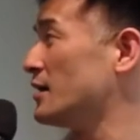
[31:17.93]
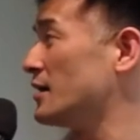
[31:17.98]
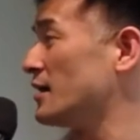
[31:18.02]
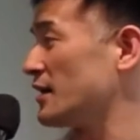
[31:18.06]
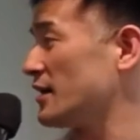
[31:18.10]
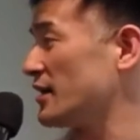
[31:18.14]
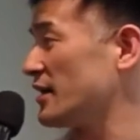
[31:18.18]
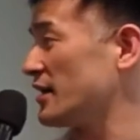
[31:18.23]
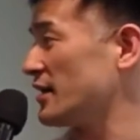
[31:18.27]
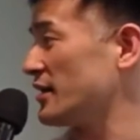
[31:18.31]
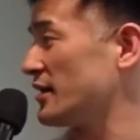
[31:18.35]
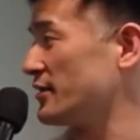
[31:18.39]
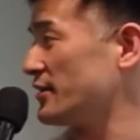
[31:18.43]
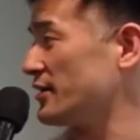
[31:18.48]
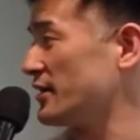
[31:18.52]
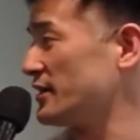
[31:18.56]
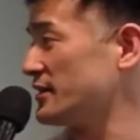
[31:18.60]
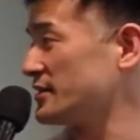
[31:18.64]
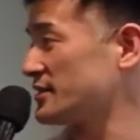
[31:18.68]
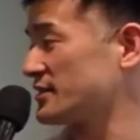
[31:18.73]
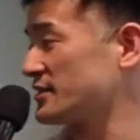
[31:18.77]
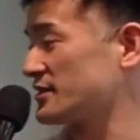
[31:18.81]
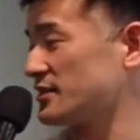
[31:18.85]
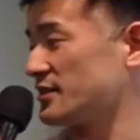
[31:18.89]

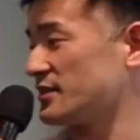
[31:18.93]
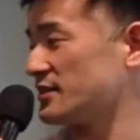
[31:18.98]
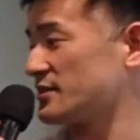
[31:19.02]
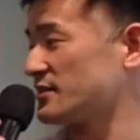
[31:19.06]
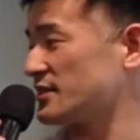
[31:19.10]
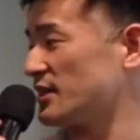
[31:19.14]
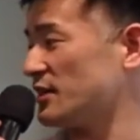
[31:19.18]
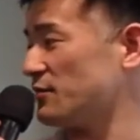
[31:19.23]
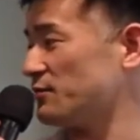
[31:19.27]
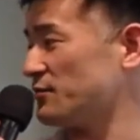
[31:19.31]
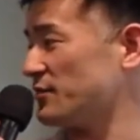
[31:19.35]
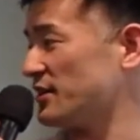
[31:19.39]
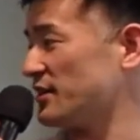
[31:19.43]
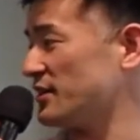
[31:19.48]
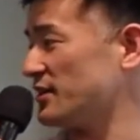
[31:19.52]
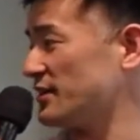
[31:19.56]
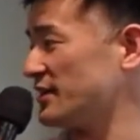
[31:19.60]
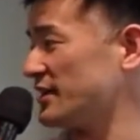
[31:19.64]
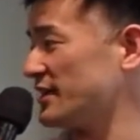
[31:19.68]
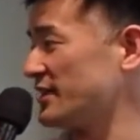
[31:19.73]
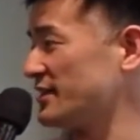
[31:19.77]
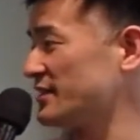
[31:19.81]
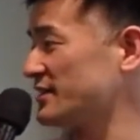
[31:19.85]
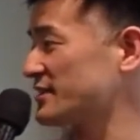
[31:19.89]
There's some
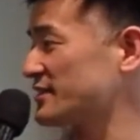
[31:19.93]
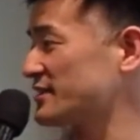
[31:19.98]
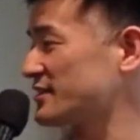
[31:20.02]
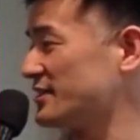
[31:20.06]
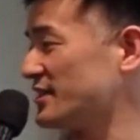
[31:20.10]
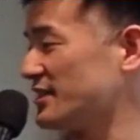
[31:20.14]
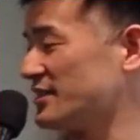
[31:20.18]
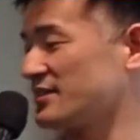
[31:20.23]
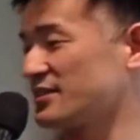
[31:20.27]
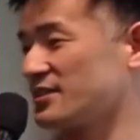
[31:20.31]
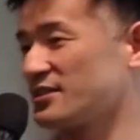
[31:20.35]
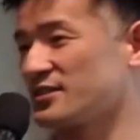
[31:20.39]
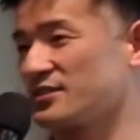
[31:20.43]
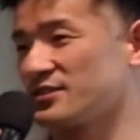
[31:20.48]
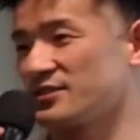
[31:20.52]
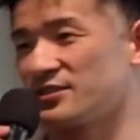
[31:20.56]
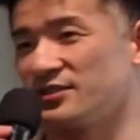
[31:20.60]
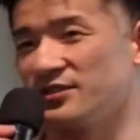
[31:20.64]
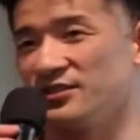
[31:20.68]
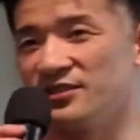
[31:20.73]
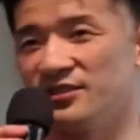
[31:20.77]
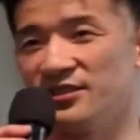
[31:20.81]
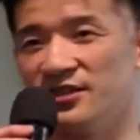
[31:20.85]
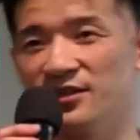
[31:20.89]
links
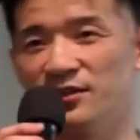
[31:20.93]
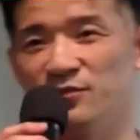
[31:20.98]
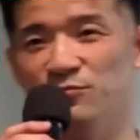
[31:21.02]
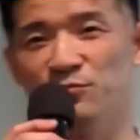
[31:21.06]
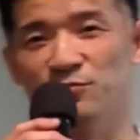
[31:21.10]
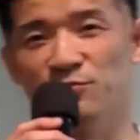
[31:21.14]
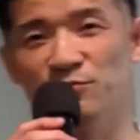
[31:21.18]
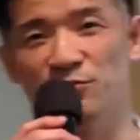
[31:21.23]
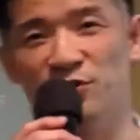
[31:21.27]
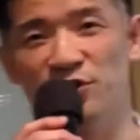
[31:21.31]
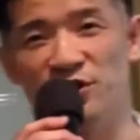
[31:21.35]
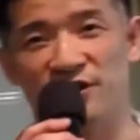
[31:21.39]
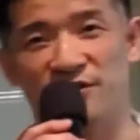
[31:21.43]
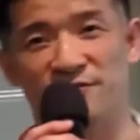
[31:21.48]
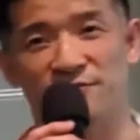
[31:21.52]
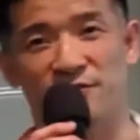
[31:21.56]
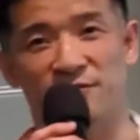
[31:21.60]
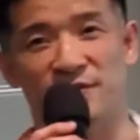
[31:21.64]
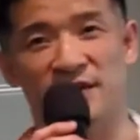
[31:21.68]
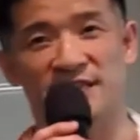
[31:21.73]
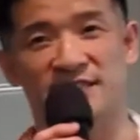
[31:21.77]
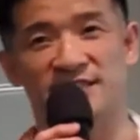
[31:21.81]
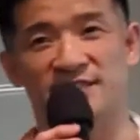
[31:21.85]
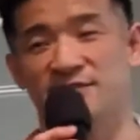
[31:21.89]
to more
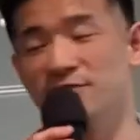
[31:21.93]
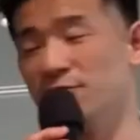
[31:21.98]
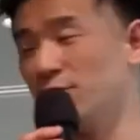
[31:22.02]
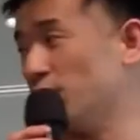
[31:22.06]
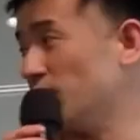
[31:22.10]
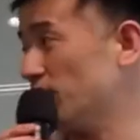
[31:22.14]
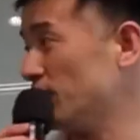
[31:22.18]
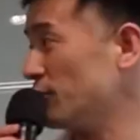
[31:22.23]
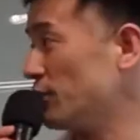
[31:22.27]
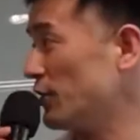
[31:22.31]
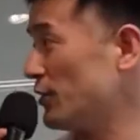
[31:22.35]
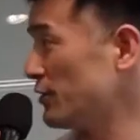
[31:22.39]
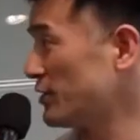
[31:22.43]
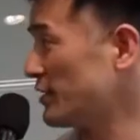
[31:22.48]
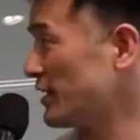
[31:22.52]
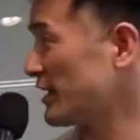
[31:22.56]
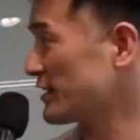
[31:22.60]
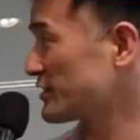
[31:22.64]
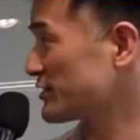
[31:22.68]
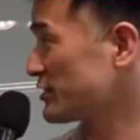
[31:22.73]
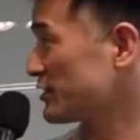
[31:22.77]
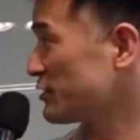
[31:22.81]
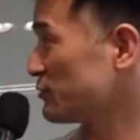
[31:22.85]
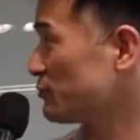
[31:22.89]
information, or
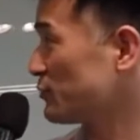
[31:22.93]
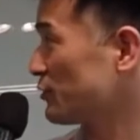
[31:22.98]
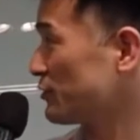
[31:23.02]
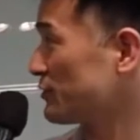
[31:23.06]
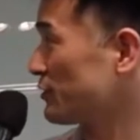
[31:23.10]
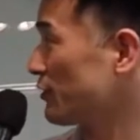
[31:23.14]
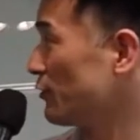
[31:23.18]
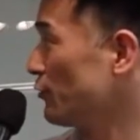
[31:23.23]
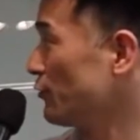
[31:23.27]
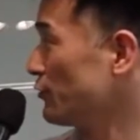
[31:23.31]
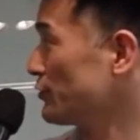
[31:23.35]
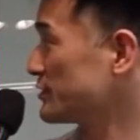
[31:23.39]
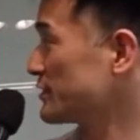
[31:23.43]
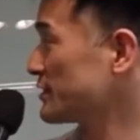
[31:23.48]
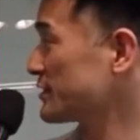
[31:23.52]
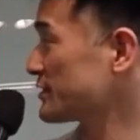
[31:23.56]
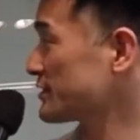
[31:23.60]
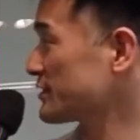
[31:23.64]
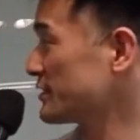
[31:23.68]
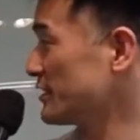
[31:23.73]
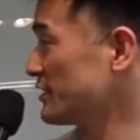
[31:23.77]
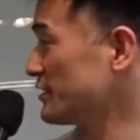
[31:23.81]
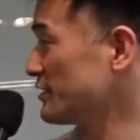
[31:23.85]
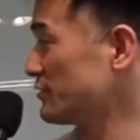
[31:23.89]
actually probably all
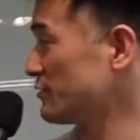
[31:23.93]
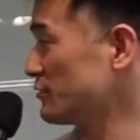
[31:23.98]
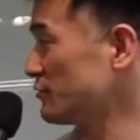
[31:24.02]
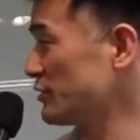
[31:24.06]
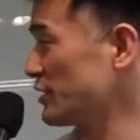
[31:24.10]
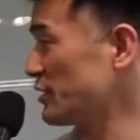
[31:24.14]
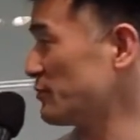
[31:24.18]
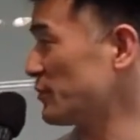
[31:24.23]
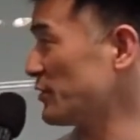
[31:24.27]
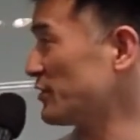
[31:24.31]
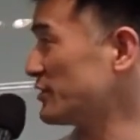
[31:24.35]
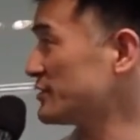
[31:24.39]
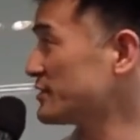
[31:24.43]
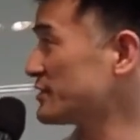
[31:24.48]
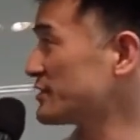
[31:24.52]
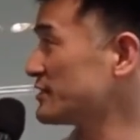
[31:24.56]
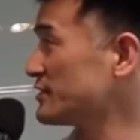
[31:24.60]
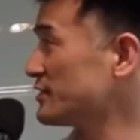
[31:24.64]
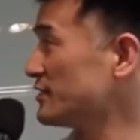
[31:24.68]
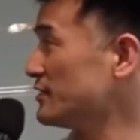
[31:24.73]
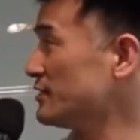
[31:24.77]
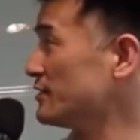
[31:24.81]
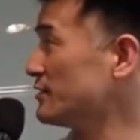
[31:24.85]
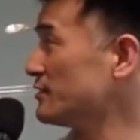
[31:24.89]
just repos,
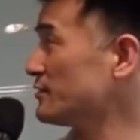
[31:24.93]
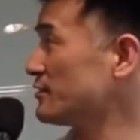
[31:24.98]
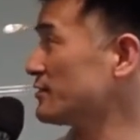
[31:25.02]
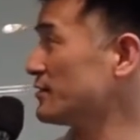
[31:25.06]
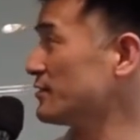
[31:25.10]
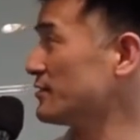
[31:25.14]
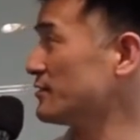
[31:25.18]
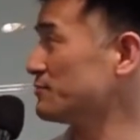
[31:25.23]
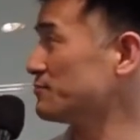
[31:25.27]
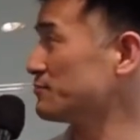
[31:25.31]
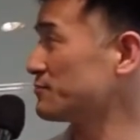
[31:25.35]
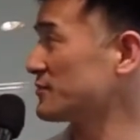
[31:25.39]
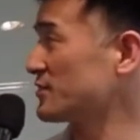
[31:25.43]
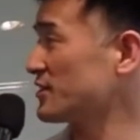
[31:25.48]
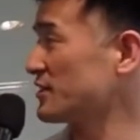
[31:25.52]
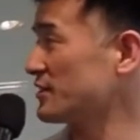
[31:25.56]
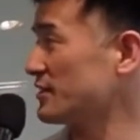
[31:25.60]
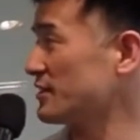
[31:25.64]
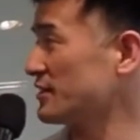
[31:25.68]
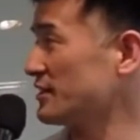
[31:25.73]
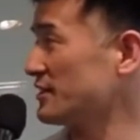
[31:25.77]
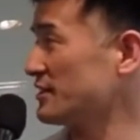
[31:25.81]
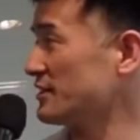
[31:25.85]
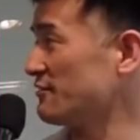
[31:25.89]

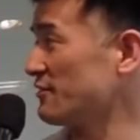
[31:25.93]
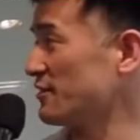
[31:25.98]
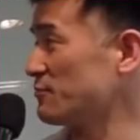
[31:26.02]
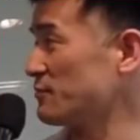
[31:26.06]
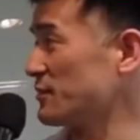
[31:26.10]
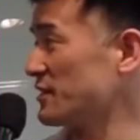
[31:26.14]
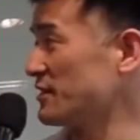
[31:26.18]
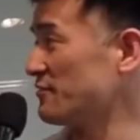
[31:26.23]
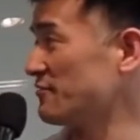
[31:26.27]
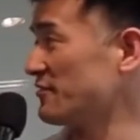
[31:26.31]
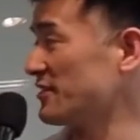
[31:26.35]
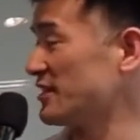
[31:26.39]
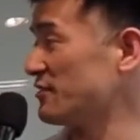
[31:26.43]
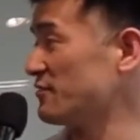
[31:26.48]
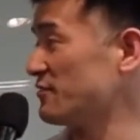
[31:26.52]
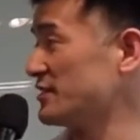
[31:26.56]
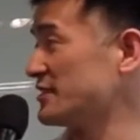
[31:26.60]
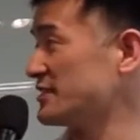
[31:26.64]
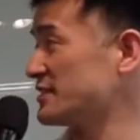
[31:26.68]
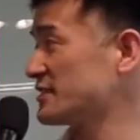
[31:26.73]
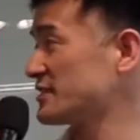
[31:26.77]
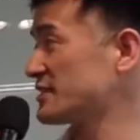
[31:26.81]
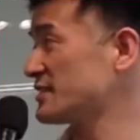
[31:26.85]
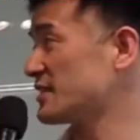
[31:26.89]
the development
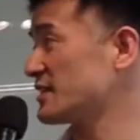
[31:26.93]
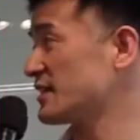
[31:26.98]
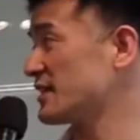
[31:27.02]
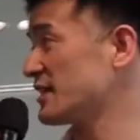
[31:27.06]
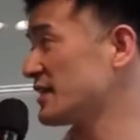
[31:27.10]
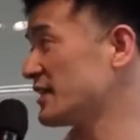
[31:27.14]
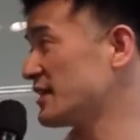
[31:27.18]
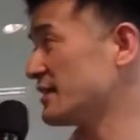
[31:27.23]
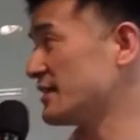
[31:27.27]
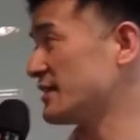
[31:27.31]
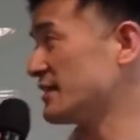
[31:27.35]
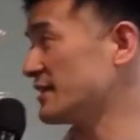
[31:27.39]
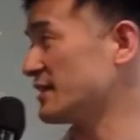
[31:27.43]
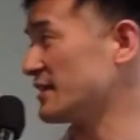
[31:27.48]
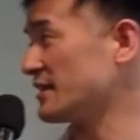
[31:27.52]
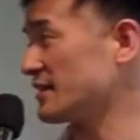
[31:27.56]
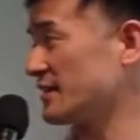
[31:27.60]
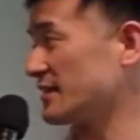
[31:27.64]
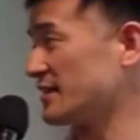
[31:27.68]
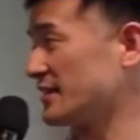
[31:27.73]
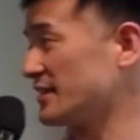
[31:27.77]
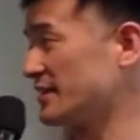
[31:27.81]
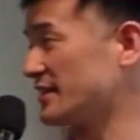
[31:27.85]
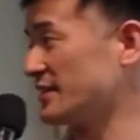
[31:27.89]
environment and the
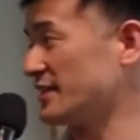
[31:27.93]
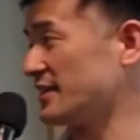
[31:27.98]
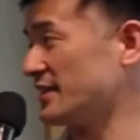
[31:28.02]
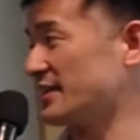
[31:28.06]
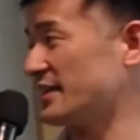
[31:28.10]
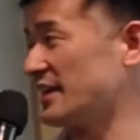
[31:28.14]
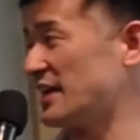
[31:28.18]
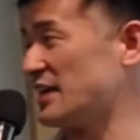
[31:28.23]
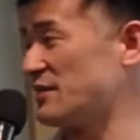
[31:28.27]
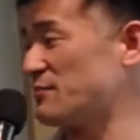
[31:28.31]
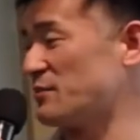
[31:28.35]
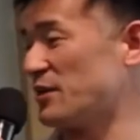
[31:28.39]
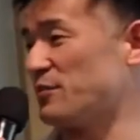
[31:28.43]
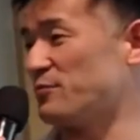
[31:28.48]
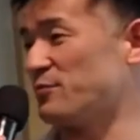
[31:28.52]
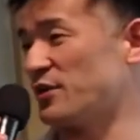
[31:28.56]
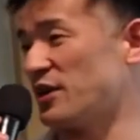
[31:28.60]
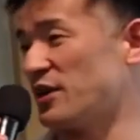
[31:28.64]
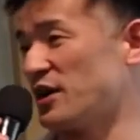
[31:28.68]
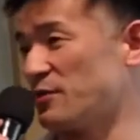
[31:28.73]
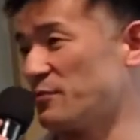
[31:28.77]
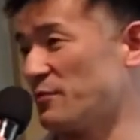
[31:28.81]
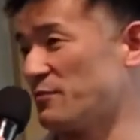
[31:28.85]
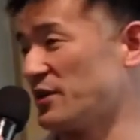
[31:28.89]
game
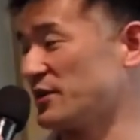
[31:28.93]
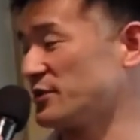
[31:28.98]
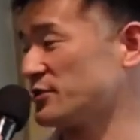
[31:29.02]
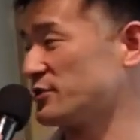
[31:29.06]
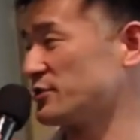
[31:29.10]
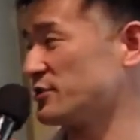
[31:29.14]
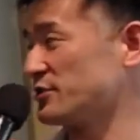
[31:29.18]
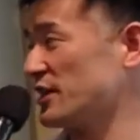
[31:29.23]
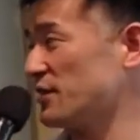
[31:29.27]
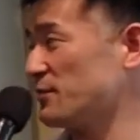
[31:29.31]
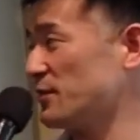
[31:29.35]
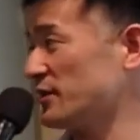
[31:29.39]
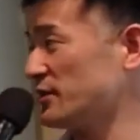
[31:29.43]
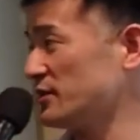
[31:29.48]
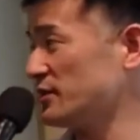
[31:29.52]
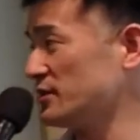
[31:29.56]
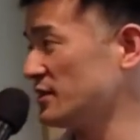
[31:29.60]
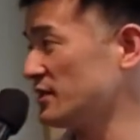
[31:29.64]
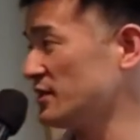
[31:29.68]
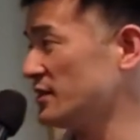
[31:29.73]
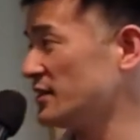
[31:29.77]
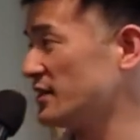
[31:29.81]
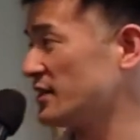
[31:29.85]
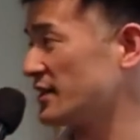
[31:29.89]
I'm about to demo,
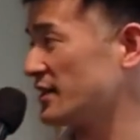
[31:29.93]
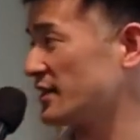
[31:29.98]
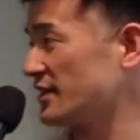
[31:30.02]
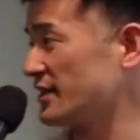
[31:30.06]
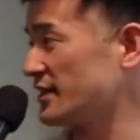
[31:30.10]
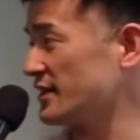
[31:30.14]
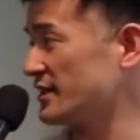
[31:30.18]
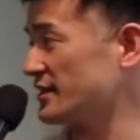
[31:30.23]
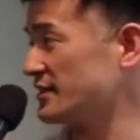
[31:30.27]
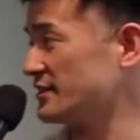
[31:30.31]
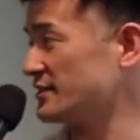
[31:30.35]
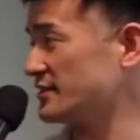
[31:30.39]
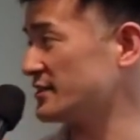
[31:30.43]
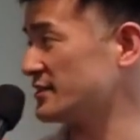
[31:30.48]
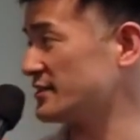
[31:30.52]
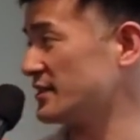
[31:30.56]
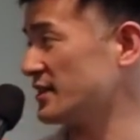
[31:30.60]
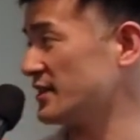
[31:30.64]
and